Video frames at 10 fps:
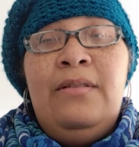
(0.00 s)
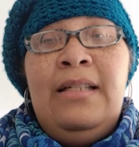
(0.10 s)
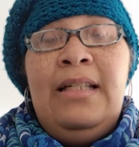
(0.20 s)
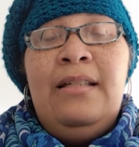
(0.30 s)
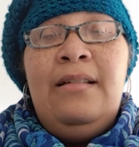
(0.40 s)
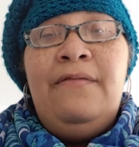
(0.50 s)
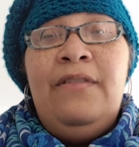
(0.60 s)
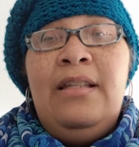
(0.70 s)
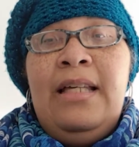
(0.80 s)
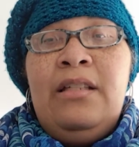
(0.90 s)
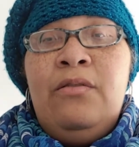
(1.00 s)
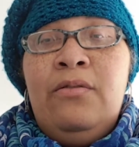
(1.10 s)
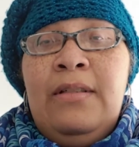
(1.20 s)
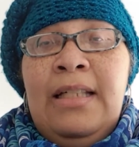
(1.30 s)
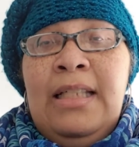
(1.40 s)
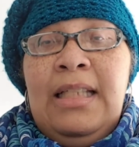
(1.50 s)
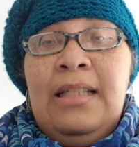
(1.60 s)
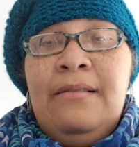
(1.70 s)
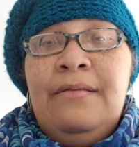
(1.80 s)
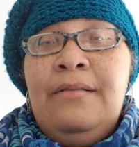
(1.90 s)
Like, I feel like an old
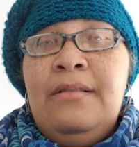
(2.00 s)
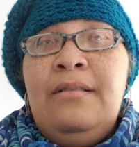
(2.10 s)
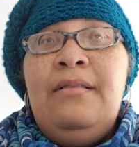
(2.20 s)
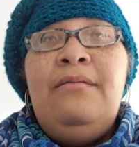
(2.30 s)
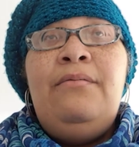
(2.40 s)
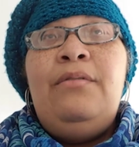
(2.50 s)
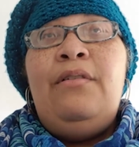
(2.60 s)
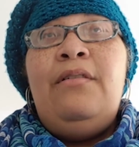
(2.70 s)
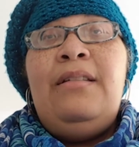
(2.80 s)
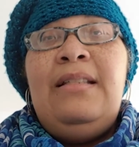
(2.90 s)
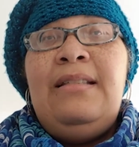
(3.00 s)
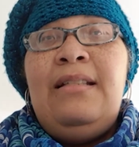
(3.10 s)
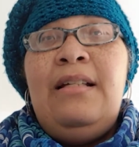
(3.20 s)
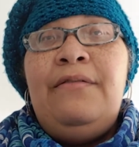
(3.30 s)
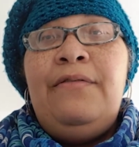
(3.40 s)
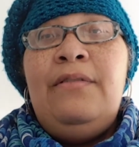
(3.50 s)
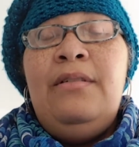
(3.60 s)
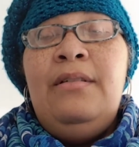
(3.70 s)
lady with all this stuff.